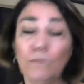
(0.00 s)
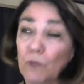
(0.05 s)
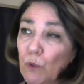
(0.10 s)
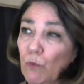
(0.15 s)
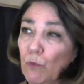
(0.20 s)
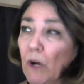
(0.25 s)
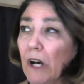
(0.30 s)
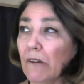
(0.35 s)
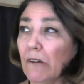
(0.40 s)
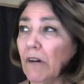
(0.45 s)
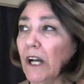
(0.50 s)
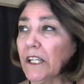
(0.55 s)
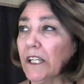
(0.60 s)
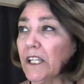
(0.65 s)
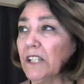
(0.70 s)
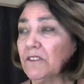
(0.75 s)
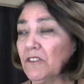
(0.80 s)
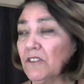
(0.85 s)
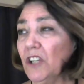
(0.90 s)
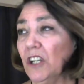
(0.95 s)
well, I
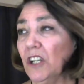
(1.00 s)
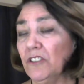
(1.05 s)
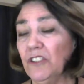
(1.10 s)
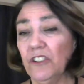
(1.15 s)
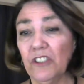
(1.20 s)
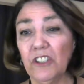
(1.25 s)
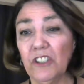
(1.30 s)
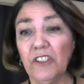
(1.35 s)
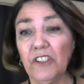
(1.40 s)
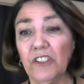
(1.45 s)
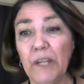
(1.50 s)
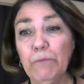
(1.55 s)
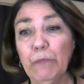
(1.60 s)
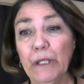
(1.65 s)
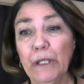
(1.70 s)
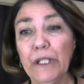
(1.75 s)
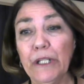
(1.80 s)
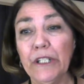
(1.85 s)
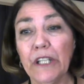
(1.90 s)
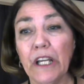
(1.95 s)
guess, yeah, you could say
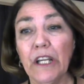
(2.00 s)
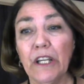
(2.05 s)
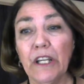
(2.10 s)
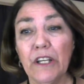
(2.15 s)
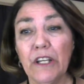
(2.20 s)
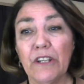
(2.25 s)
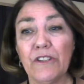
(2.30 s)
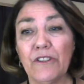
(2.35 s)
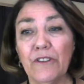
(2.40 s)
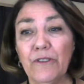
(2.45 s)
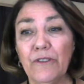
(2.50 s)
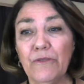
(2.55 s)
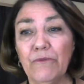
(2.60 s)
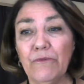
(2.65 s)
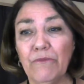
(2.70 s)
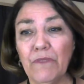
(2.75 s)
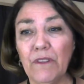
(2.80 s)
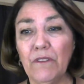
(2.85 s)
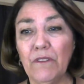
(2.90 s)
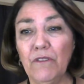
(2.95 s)
burned. So,
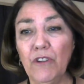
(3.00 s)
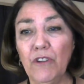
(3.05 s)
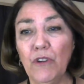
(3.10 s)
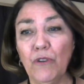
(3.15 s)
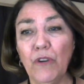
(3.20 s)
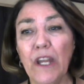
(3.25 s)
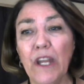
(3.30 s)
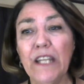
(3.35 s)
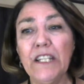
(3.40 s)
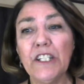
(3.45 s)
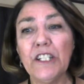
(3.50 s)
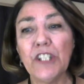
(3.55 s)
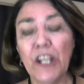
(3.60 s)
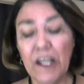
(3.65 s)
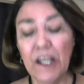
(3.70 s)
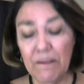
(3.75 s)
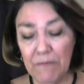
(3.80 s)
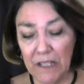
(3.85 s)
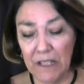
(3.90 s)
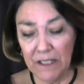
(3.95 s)

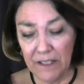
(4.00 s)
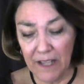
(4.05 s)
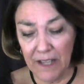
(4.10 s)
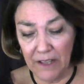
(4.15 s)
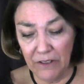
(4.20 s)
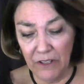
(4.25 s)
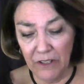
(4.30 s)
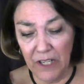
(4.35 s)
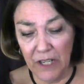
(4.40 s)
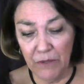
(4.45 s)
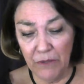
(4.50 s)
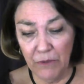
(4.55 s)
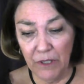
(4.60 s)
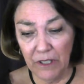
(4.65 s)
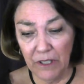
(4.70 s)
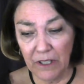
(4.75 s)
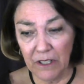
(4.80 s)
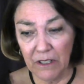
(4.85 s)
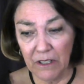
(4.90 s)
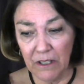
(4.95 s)
anytime the Stellar
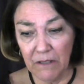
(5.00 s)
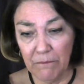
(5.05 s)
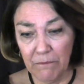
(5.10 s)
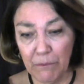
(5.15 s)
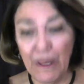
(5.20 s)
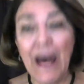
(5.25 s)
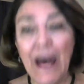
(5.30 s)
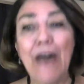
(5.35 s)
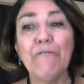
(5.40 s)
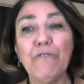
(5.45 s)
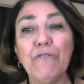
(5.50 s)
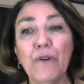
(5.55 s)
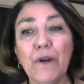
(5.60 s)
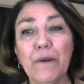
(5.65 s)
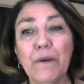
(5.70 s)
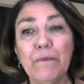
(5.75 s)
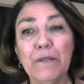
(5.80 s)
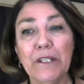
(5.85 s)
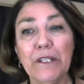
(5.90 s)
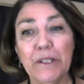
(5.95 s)
Network
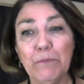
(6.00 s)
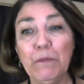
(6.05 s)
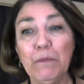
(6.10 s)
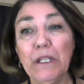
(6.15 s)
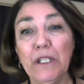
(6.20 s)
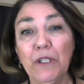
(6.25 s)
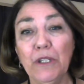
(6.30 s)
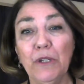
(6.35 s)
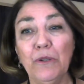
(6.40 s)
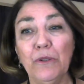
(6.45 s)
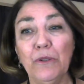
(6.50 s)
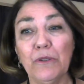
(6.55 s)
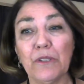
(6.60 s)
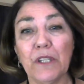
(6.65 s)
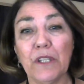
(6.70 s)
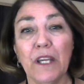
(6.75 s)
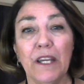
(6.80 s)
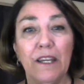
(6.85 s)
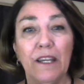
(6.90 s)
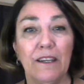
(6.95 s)
platform is being
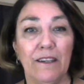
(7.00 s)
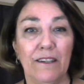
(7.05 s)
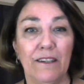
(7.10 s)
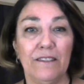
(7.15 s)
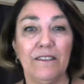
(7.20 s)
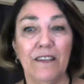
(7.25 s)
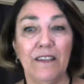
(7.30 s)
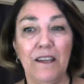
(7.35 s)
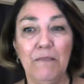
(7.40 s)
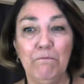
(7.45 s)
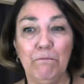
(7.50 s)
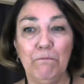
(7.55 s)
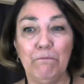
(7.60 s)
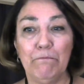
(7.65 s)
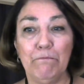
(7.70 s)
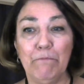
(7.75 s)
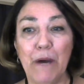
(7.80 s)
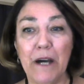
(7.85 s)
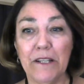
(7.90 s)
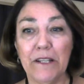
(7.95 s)
used, it's a
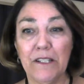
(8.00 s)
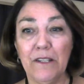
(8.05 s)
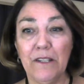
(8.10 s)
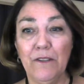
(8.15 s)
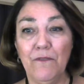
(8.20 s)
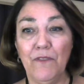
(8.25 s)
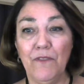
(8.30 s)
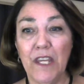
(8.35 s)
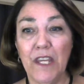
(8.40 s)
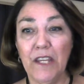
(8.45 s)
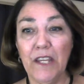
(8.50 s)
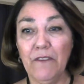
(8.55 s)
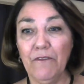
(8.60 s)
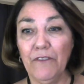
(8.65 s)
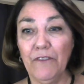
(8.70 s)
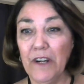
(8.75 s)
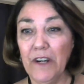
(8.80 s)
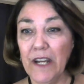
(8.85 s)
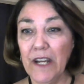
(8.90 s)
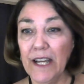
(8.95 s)
positive thing
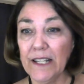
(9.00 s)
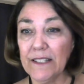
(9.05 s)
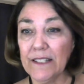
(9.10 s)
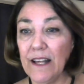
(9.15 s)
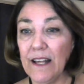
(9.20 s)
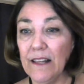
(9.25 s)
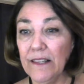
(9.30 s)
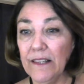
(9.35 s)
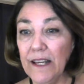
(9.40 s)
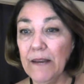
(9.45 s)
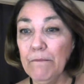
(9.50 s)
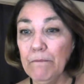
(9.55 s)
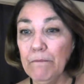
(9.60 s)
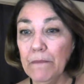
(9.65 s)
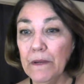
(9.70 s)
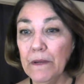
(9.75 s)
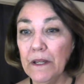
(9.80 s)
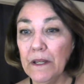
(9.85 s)
for XLM.